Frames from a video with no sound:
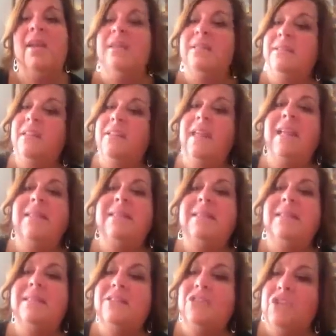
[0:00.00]
So that's
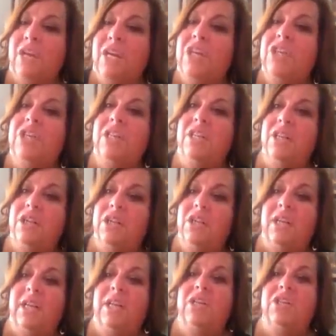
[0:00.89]
the strategy that you
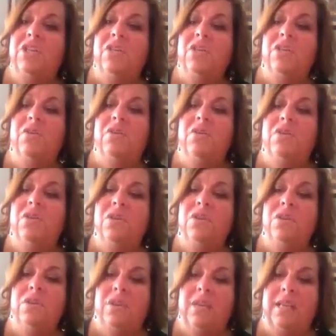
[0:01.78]
need to
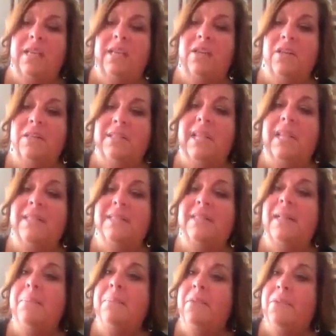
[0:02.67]
think, because
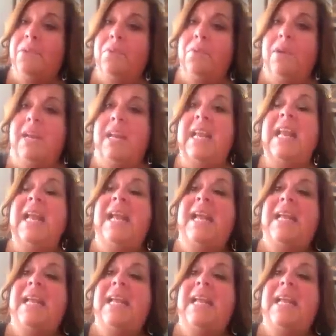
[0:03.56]
that's number 3.